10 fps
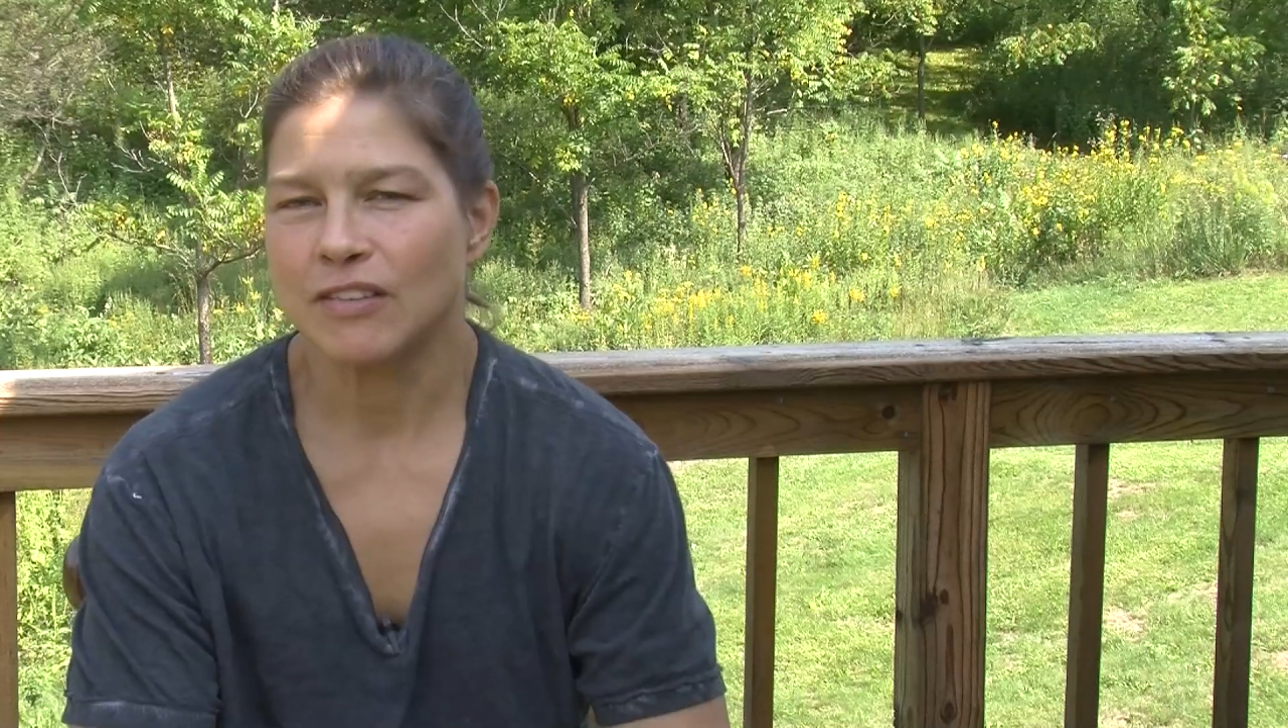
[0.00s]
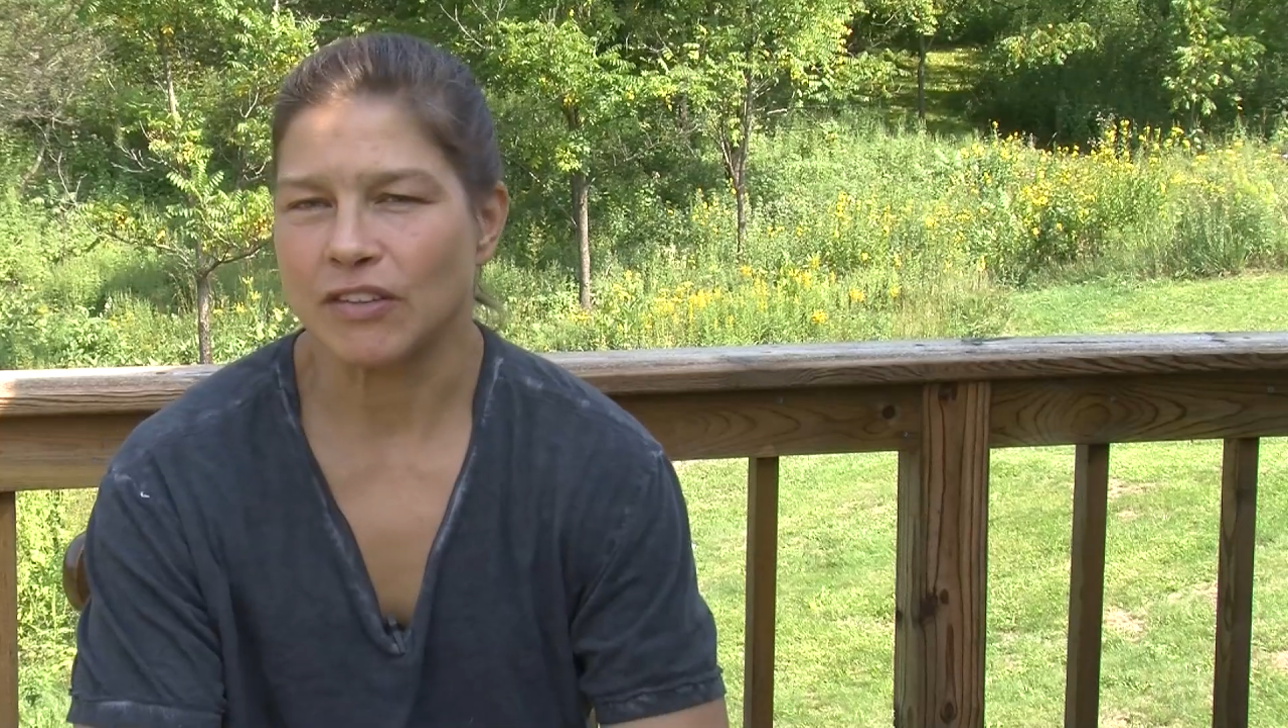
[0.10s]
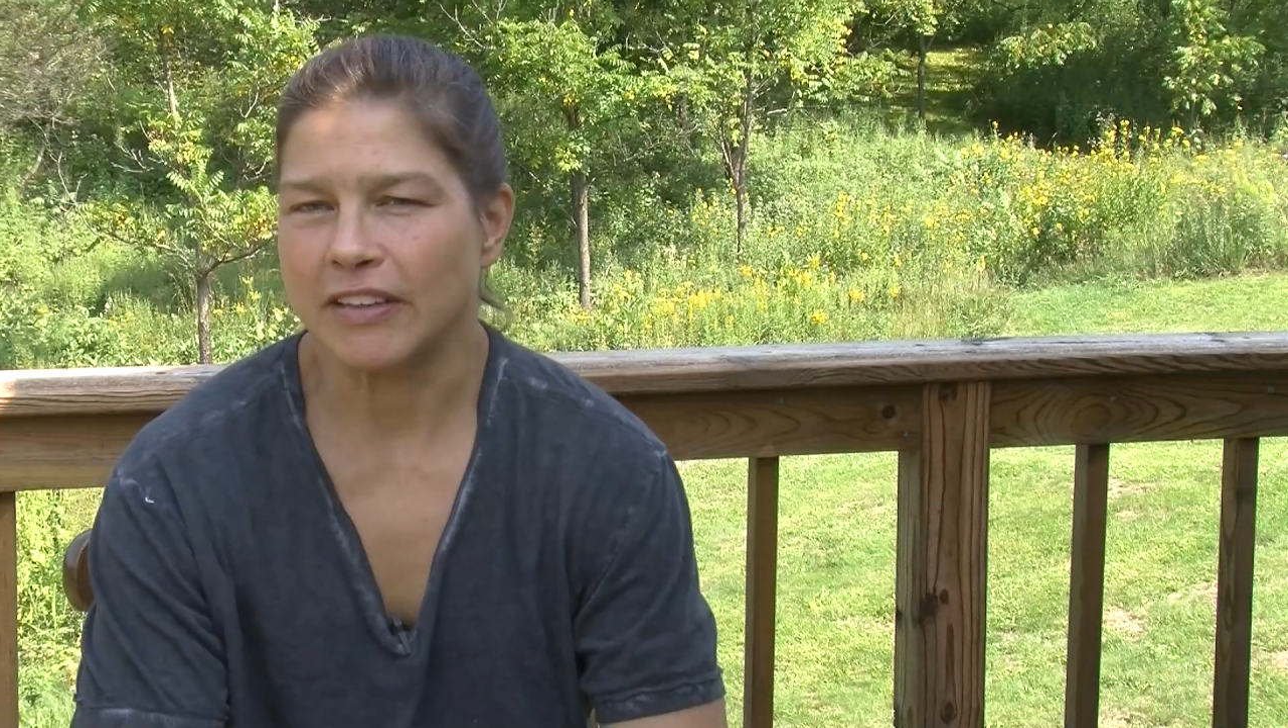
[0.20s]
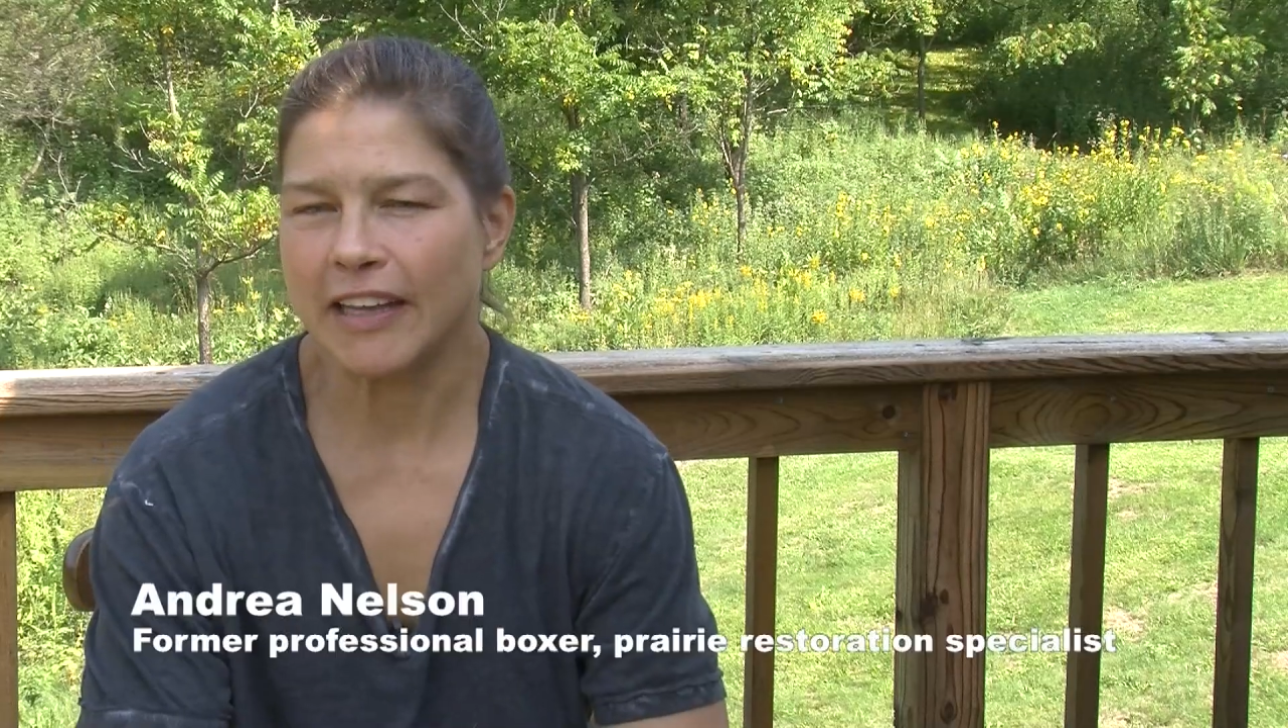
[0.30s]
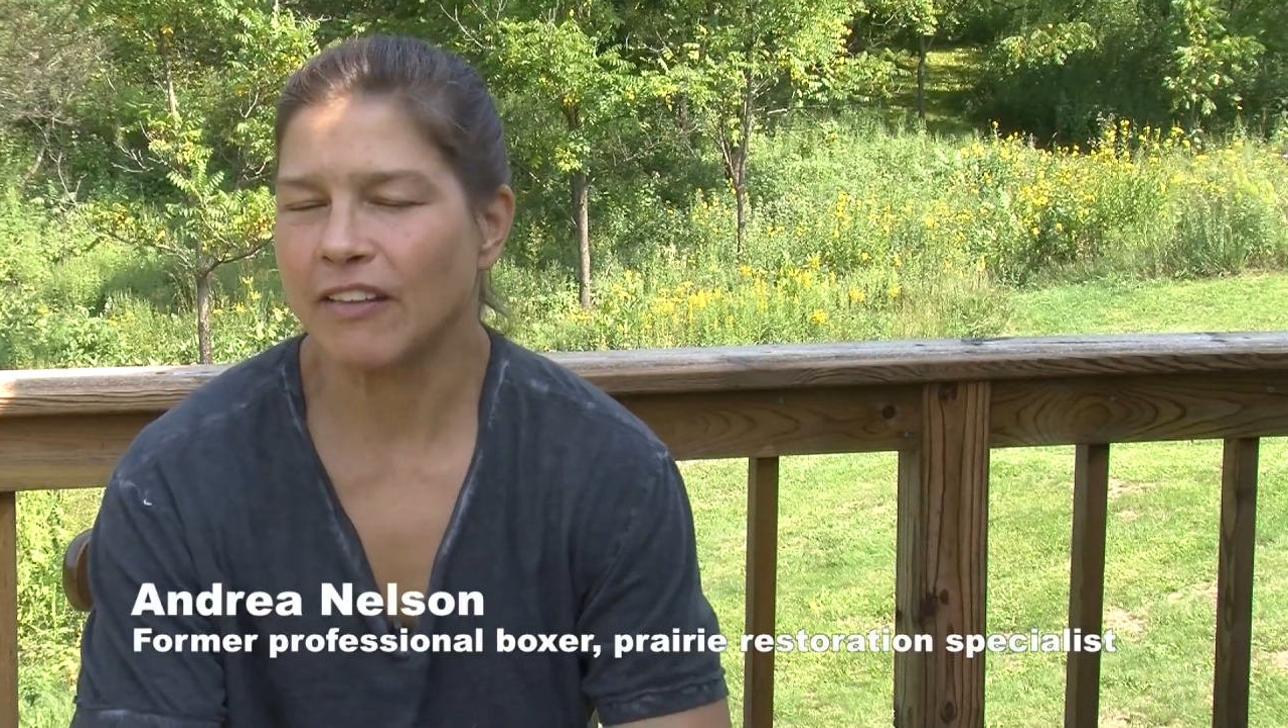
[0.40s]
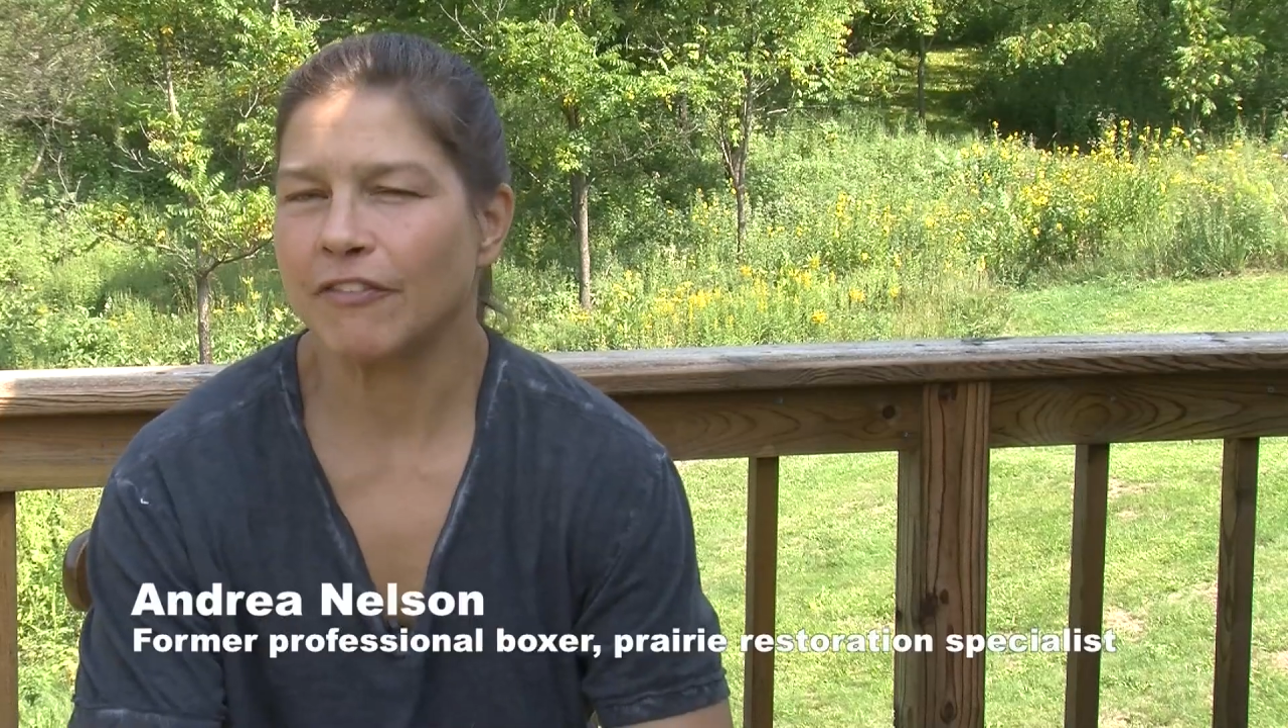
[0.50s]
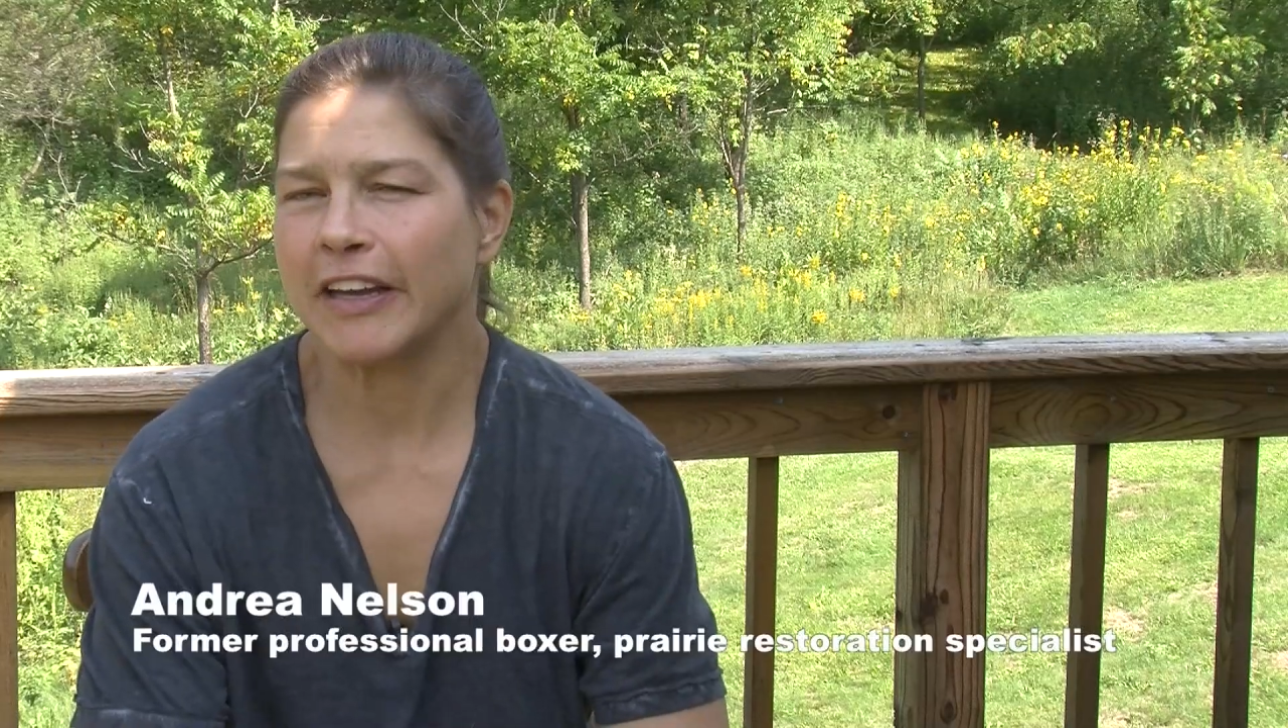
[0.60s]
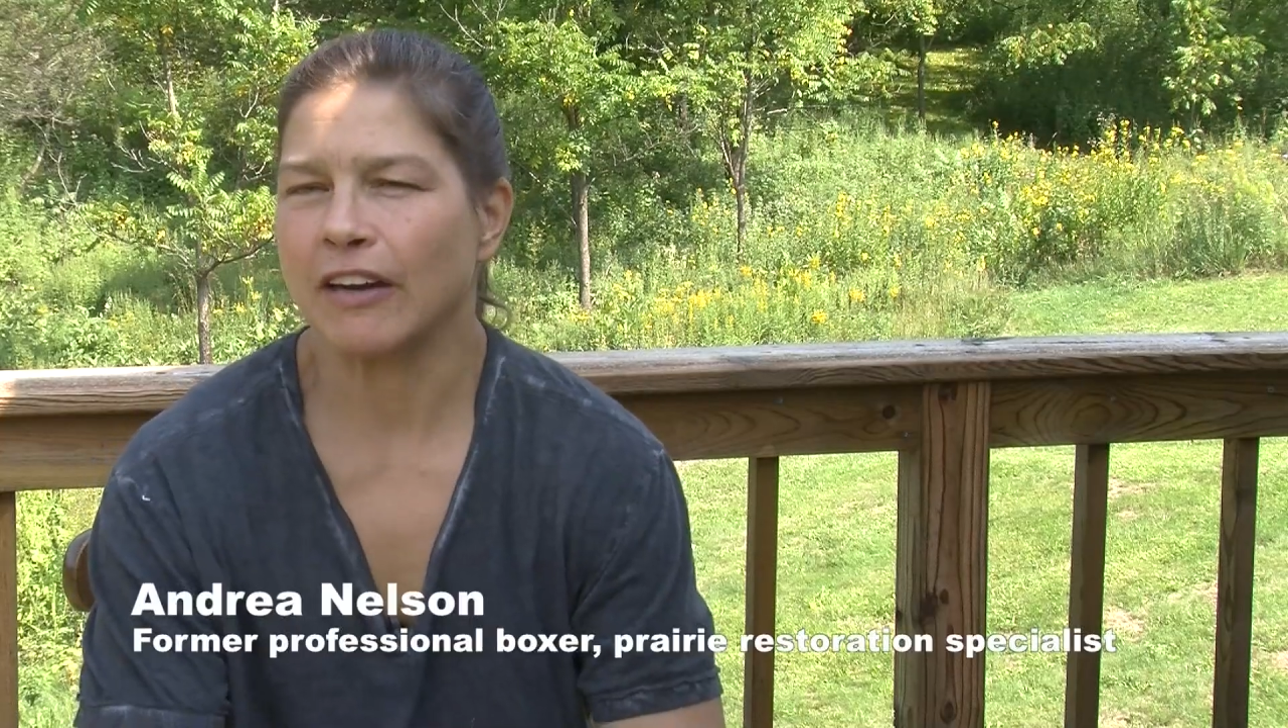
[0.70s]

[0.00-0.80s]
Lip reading: So the day of the fight,